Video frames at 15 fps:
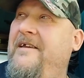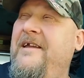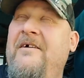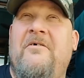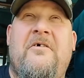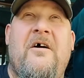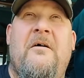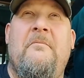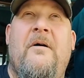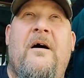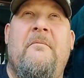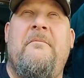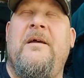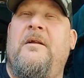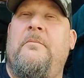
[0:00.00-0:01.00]
He'll come
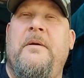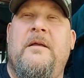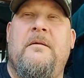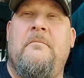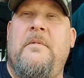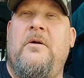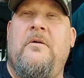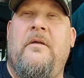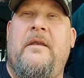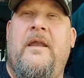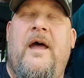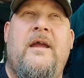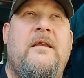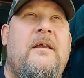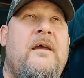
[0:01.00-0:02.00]
up, it'll be the middle of
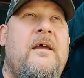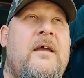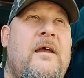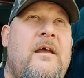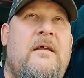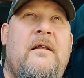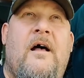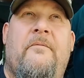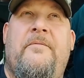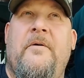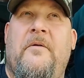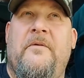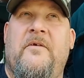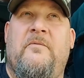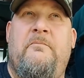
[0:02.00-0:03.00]
the night, and I'll
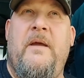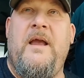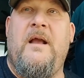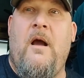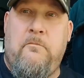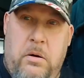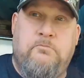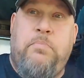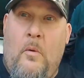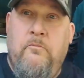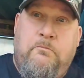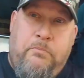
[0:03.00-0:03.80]
feel this big boom, boom,